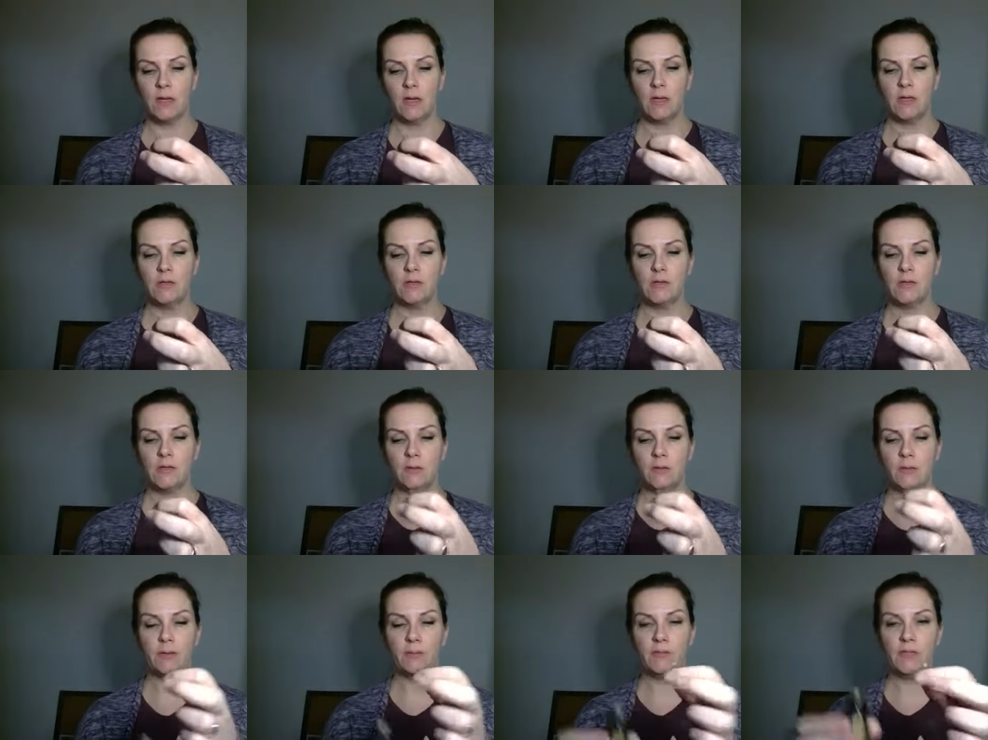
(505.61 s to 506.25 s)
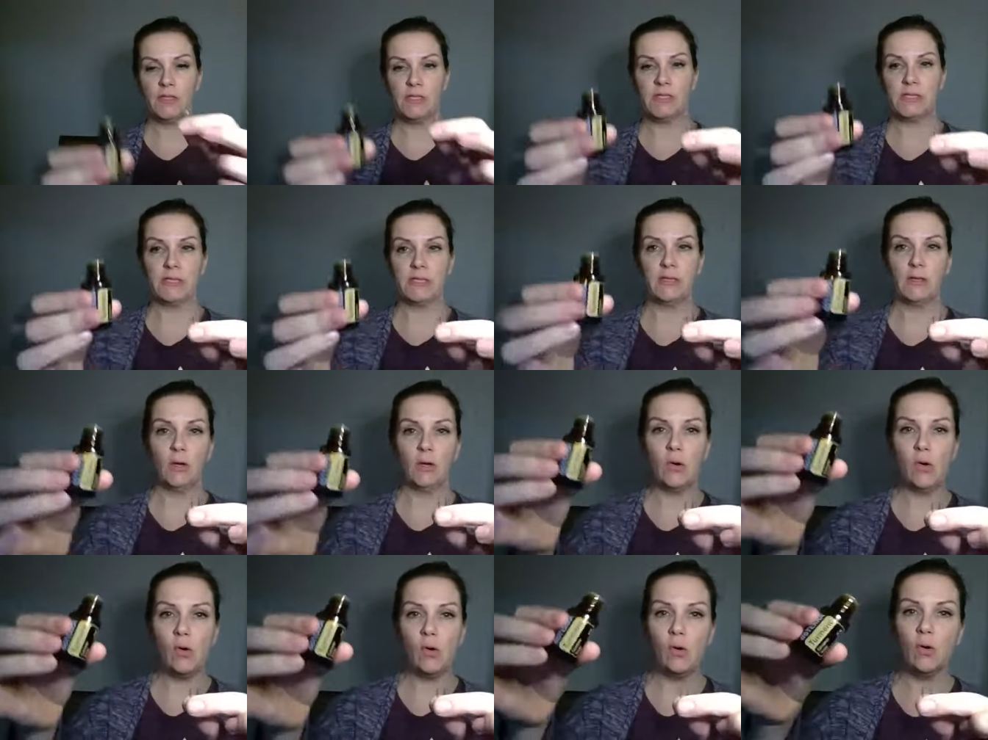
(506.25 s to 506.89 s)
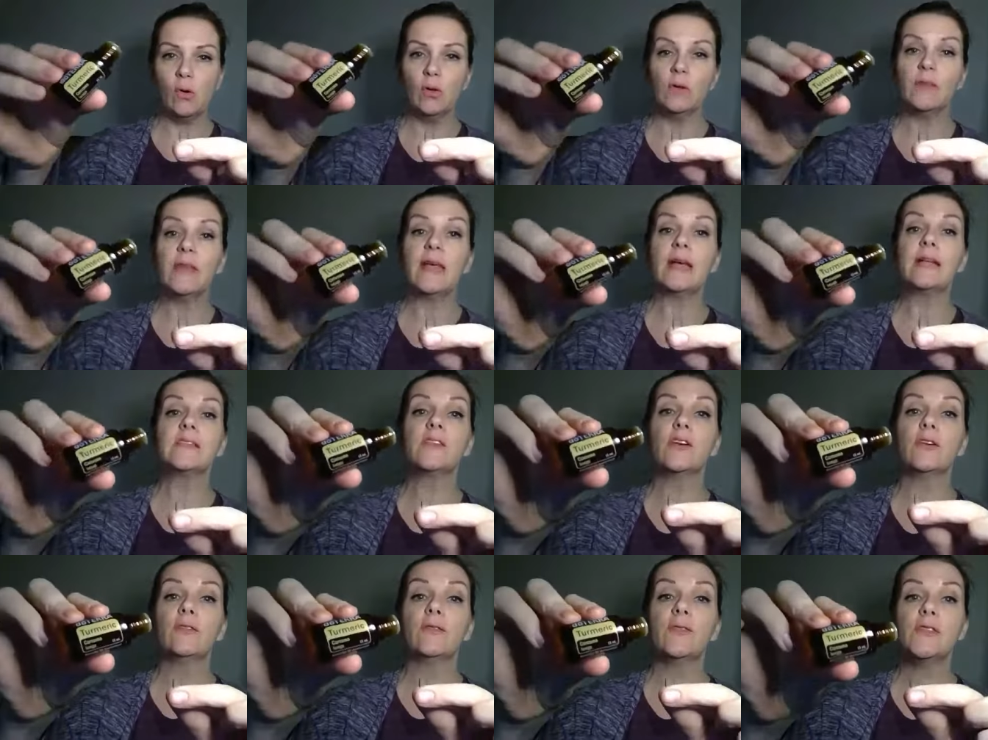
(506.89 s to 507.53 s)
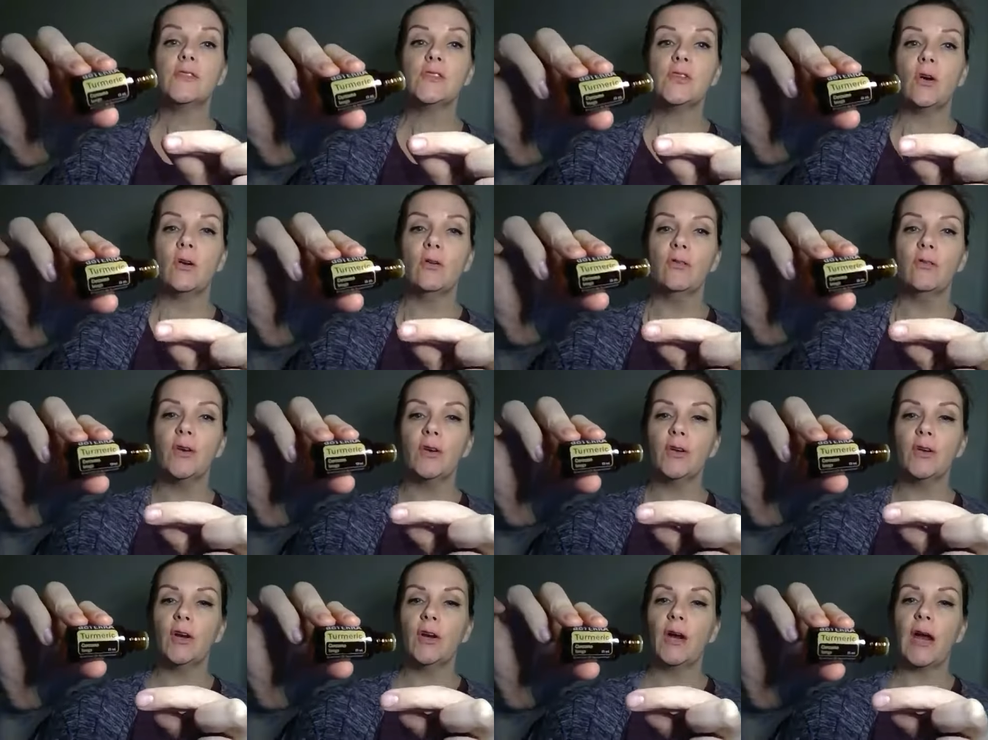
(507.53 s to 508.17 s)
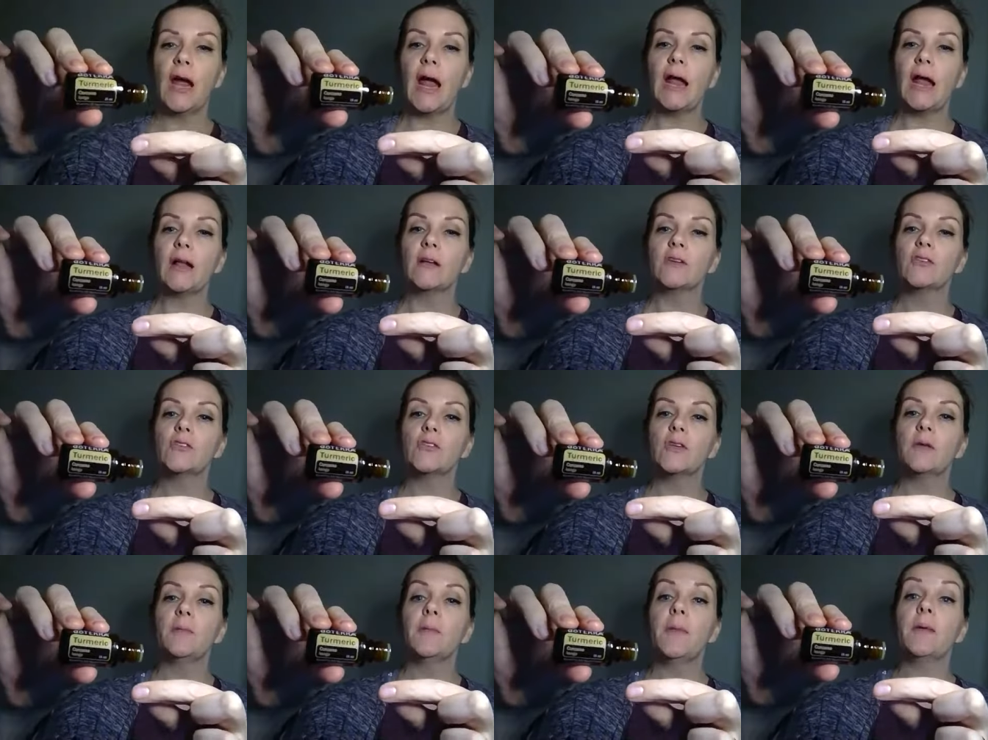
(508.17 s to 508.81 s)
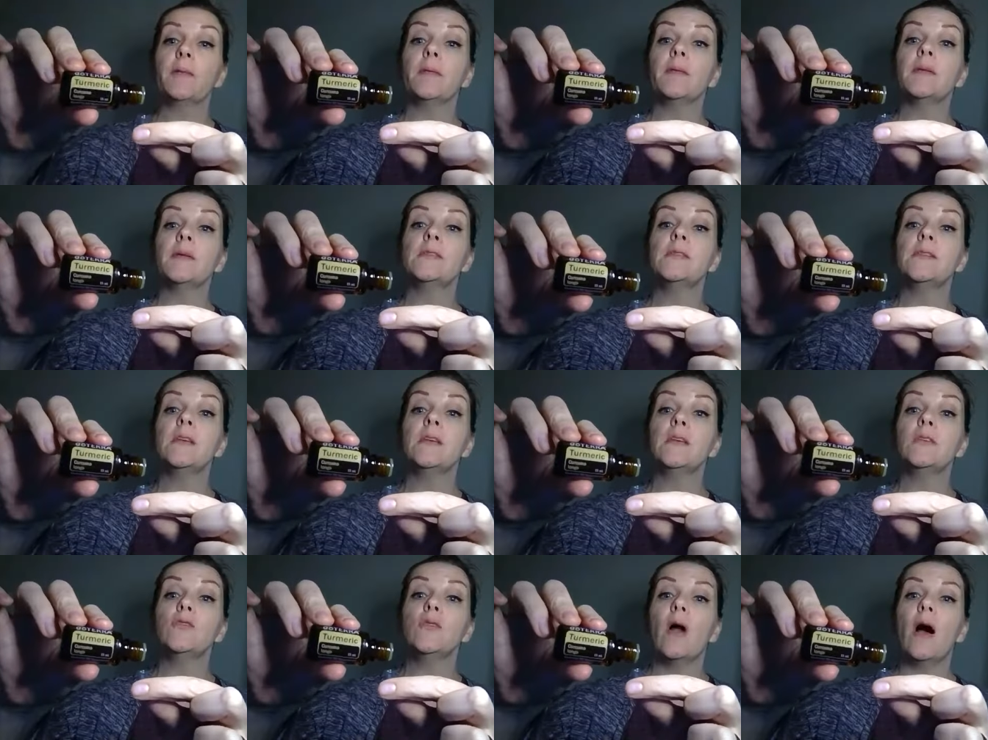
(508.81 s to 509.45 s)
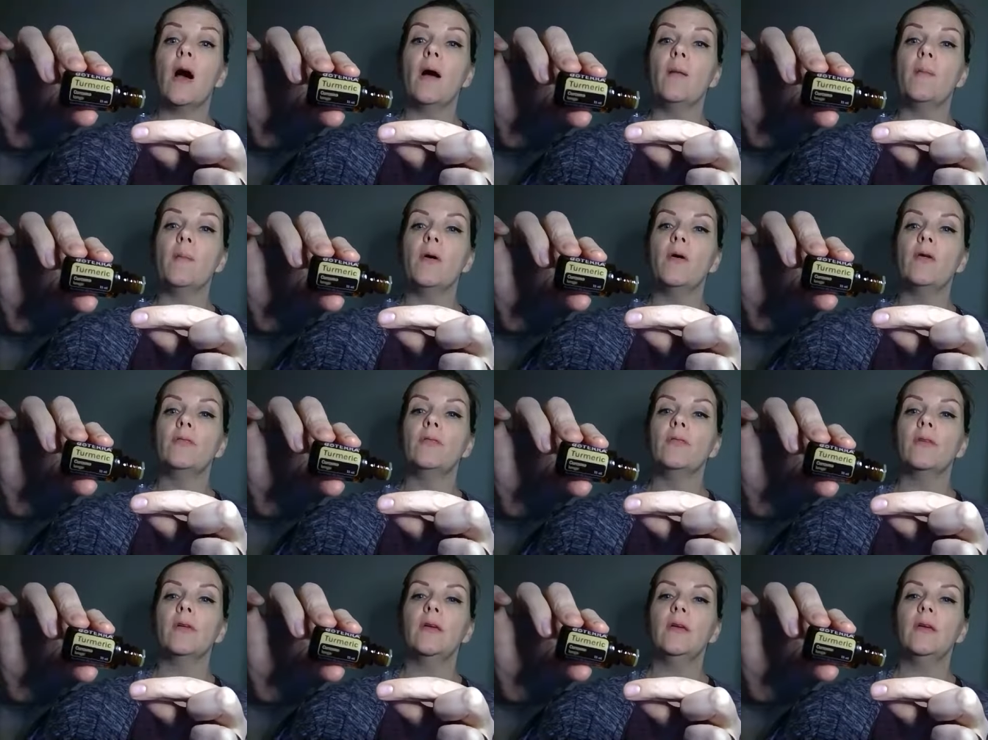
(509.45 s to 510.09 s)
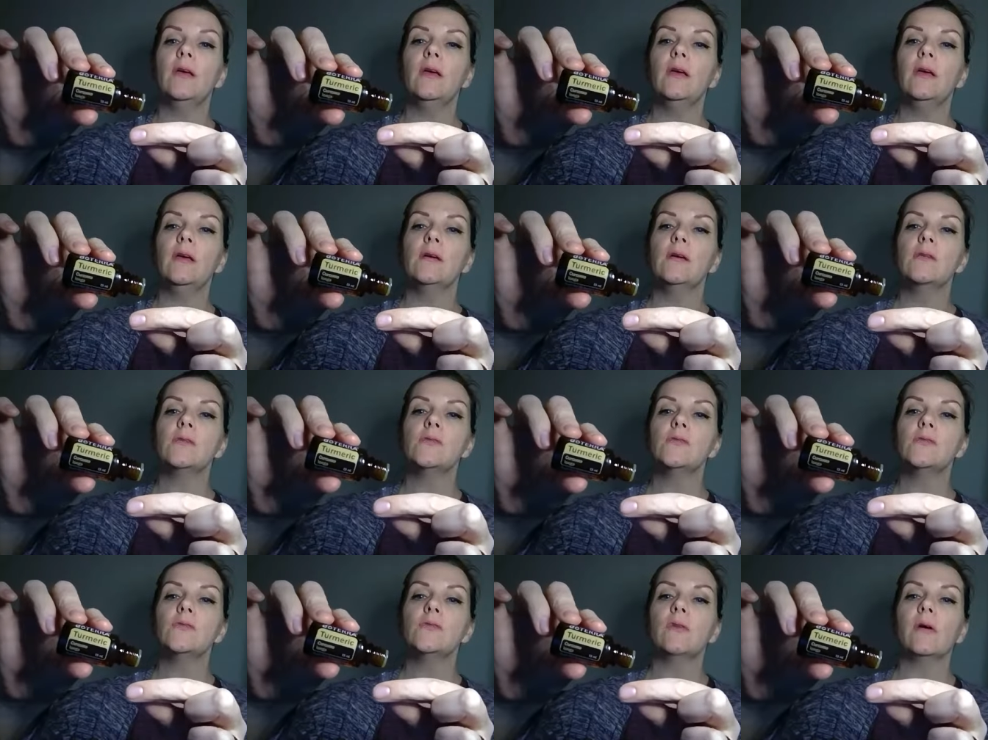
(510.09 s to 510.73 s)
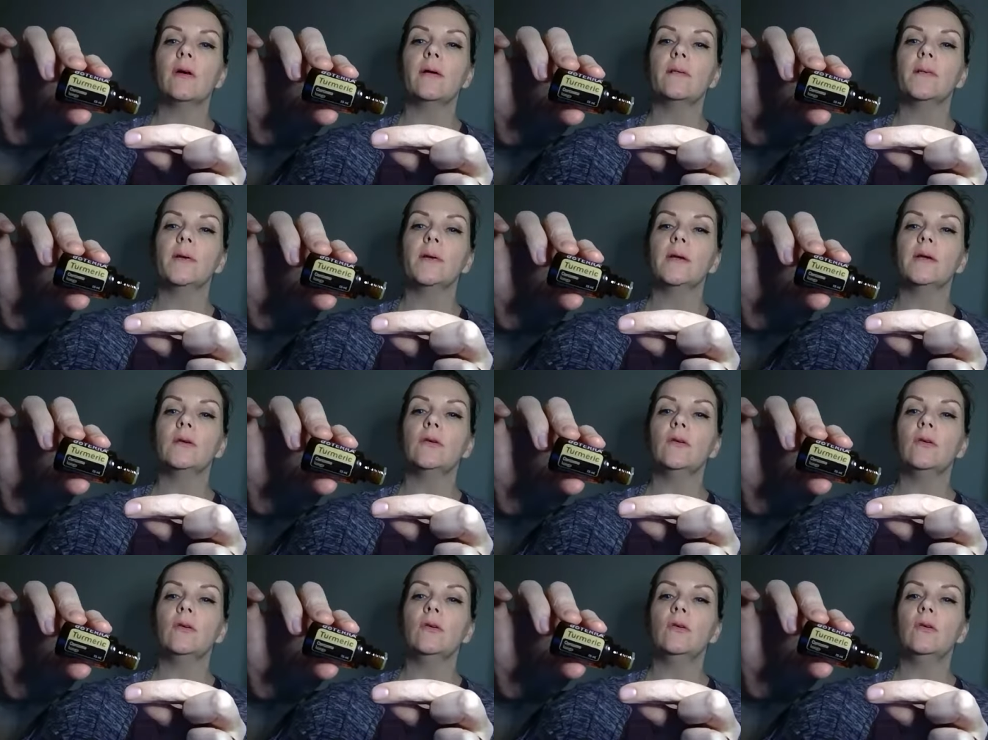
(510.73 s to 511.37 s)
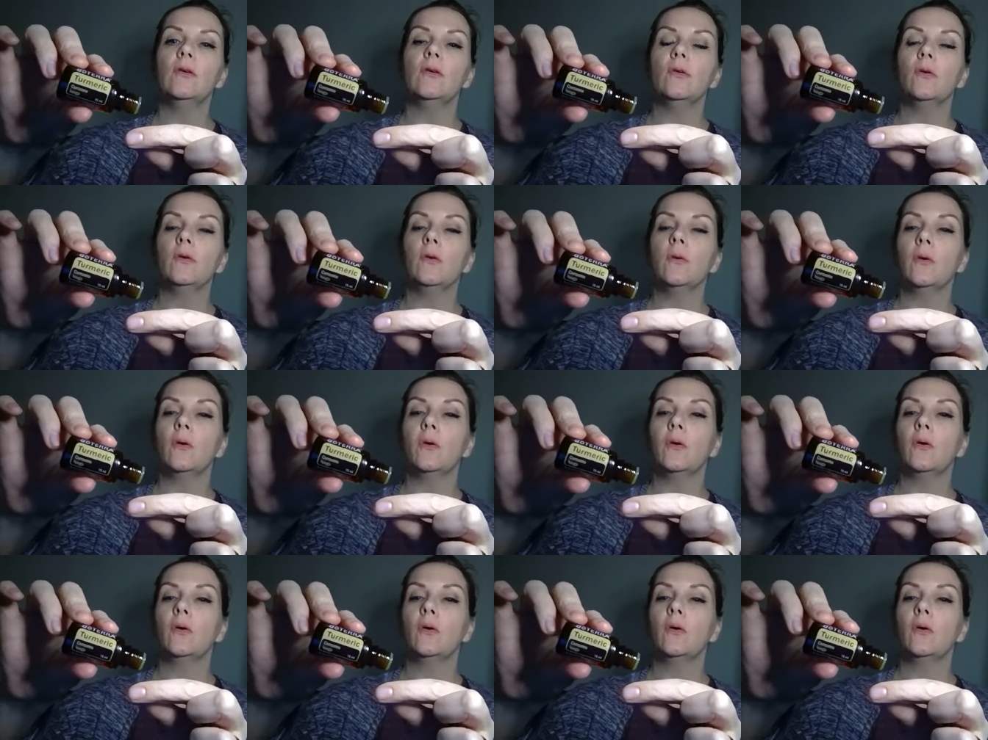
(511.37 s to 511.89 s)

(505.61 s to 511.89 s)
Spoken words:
So I'm just gonna hold that surface over, and you're actually gonna be able to see it drop, hopefully. So I'm going to do